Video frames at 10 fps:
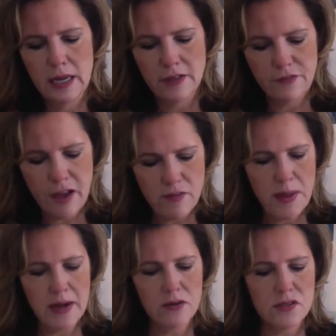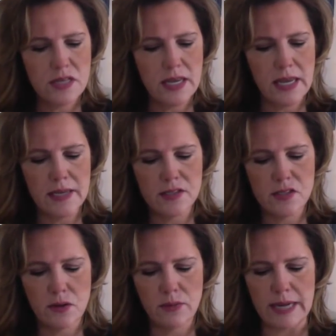The Five of Pentacles thing is
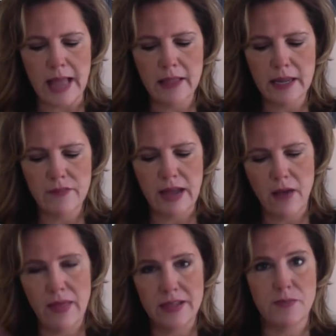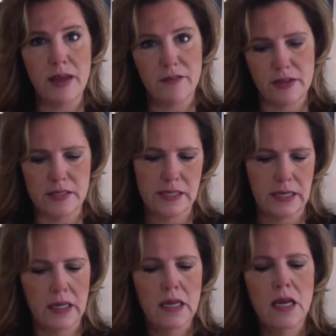the reality of how that's
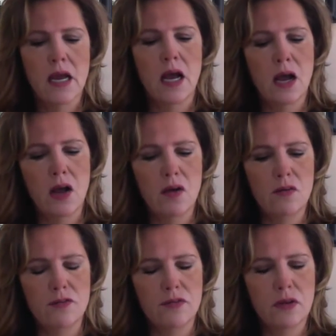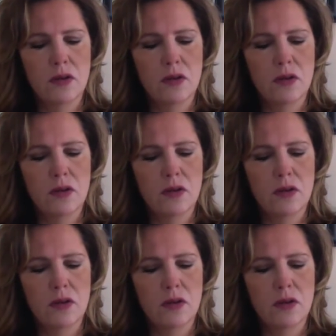manifesting. Of,